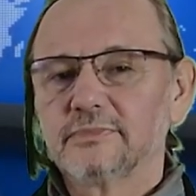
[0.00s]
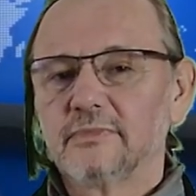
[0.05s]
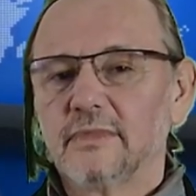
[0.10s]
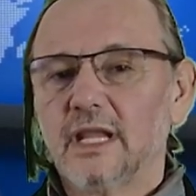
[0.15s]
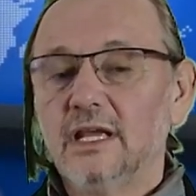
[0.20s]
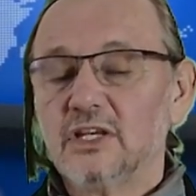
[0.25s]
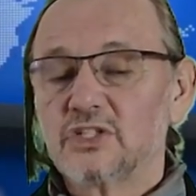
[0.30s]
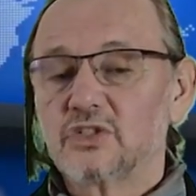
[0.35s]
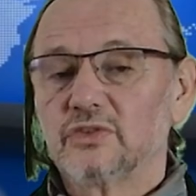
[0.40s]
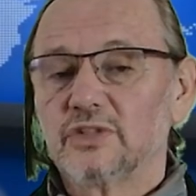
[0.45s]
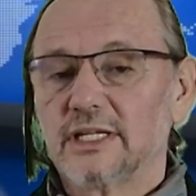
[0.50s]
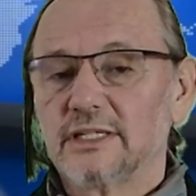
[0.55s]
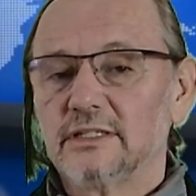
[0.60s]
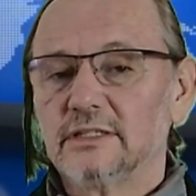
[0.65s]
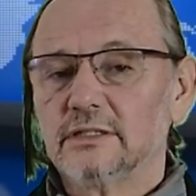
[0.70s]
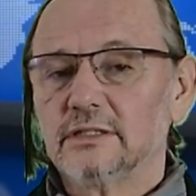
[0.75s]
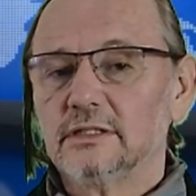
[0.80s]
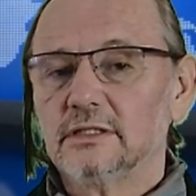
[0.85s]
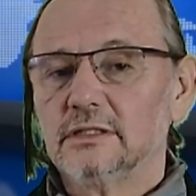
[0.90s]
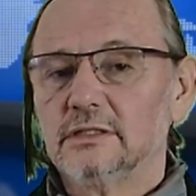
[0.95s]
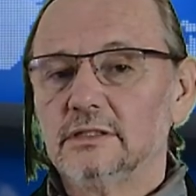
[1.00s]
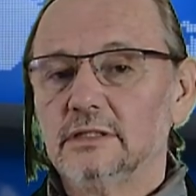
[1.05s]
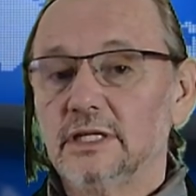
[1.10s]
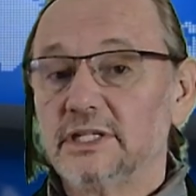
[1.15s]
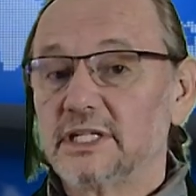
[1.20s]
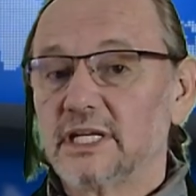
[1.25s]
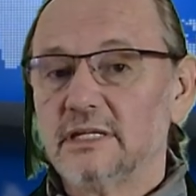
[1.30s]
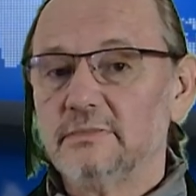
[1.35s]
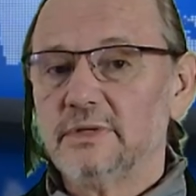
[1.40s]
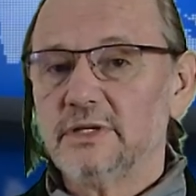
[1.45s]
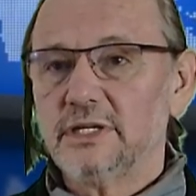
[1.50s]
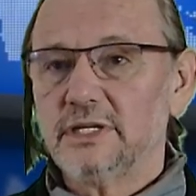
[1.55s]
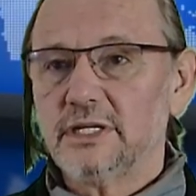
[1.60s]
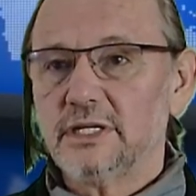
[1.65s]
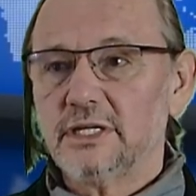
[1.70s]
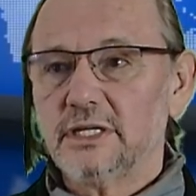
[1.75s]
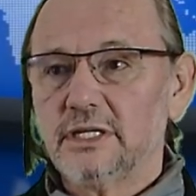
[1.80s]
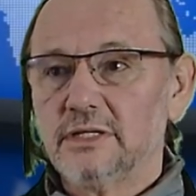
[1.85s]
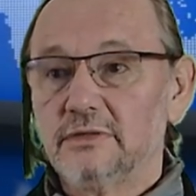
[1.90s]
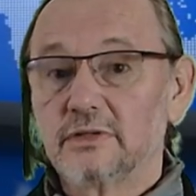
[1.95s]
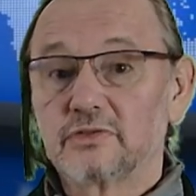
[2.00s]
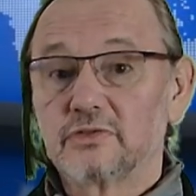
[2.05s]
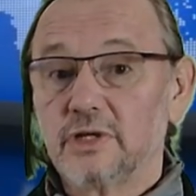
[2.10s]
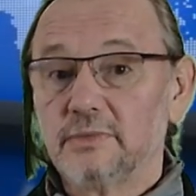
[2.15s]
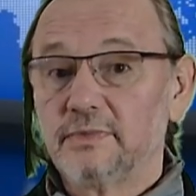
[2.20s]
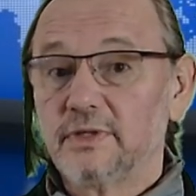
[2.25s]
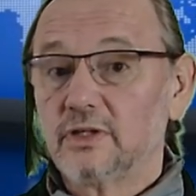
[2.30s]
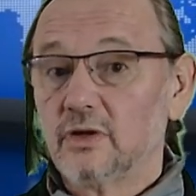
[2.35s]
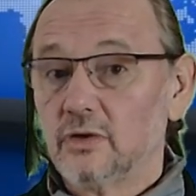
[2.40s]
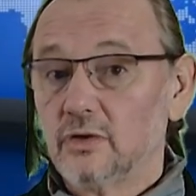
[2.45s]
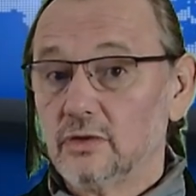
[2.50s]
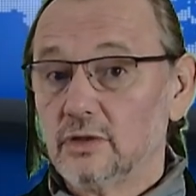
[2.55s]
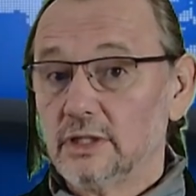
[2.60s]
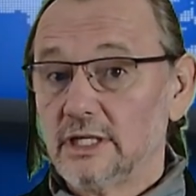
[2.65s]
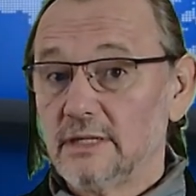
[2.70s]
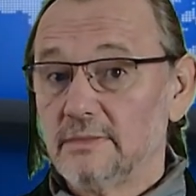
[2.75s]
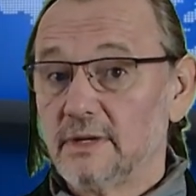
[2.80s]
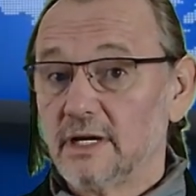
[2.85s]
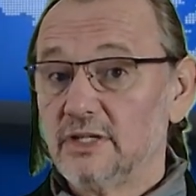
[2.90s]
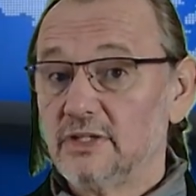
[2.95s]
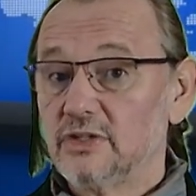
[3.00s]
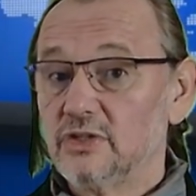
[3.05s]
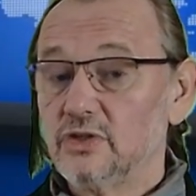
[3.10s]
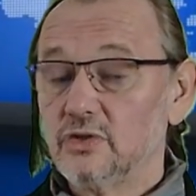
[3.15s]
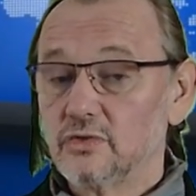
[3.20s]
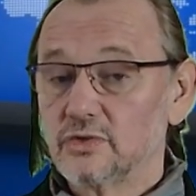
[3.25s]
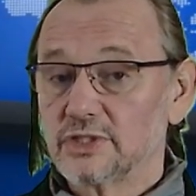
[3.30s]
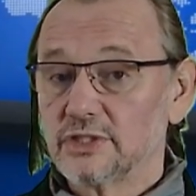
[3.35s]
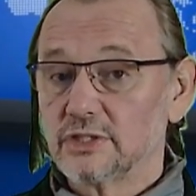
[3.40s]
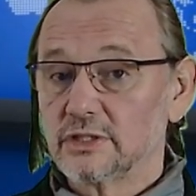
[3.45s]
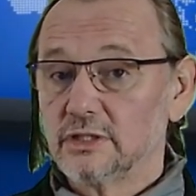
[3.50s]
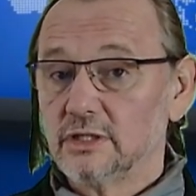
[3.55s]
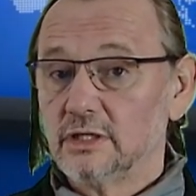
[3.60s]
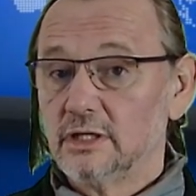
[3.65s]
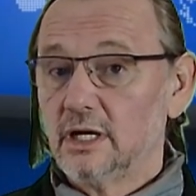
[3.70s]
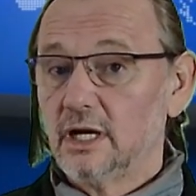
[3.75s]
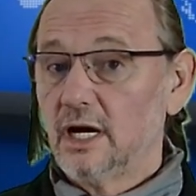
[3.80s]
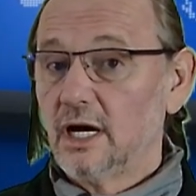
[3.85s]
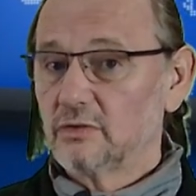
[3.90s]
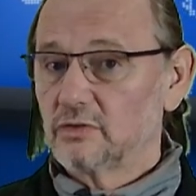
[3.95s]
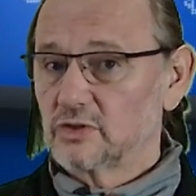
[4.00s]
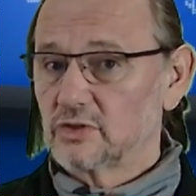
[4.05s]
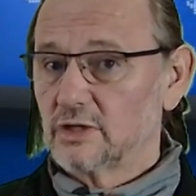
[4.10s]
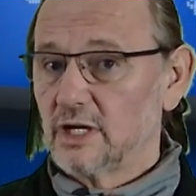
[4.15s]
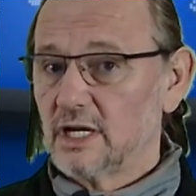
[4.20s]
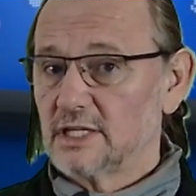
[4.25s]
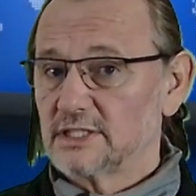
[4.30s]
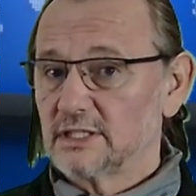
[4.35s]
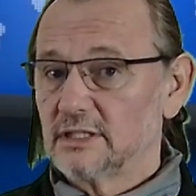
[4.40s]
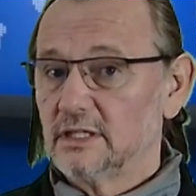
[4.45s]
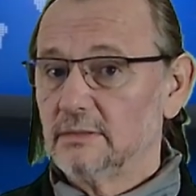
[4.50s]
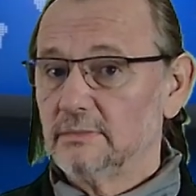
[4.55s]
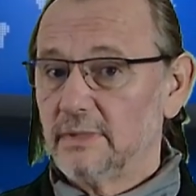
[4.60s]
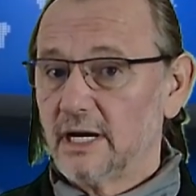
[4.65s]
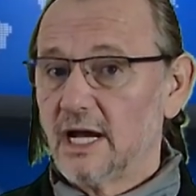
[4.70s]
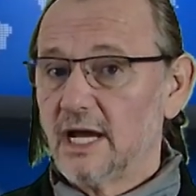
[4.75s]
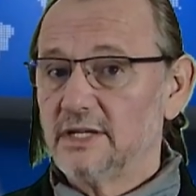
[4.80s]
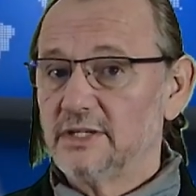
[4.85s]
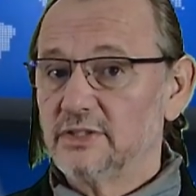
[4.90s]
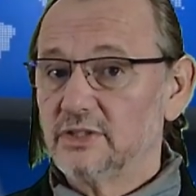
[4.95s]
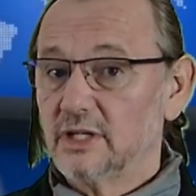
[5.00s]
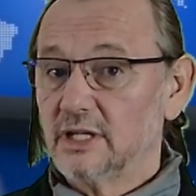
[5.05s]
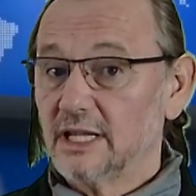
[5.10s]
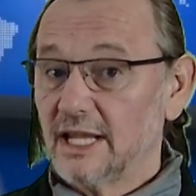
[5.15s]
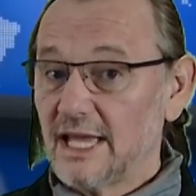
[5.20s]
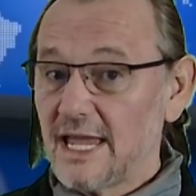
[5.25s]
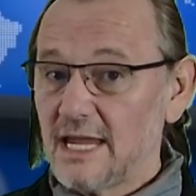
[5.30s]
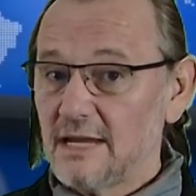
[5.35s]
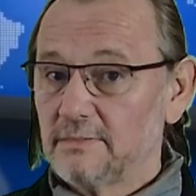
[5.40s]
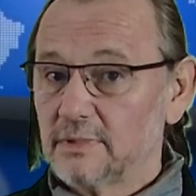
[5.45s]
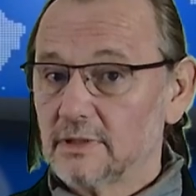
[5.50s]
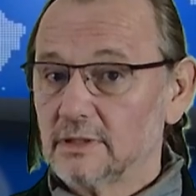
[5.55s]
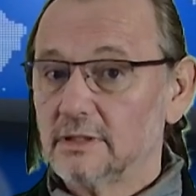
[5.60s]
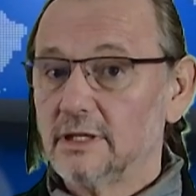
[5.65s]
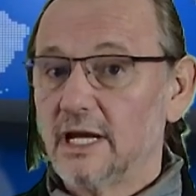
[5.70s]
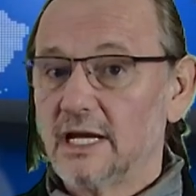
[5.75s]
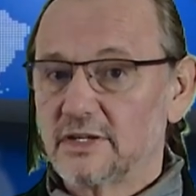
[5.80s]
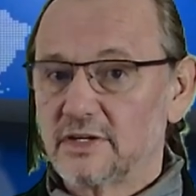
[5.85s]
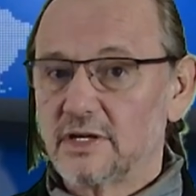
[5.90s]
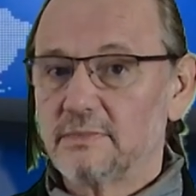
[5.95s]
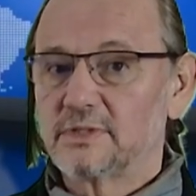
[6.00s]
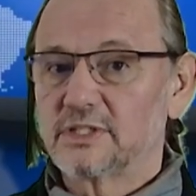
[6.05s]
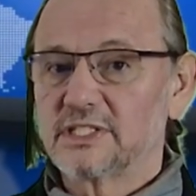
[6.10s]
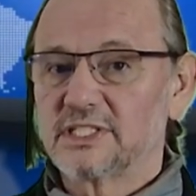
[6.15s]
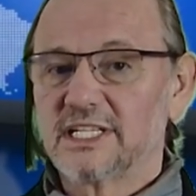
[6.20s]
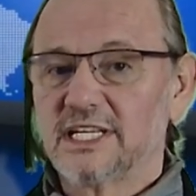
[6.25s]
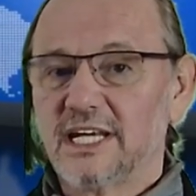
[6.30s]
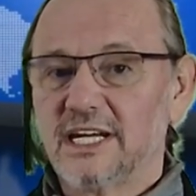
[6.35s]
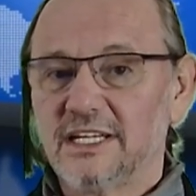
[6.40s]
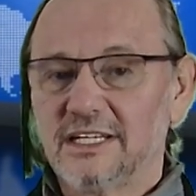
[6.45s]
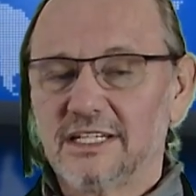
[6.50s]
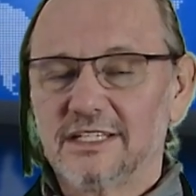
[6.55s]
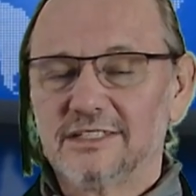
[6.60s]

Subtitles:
so that it can be decrypted only by the user authorized by the label encryption setting.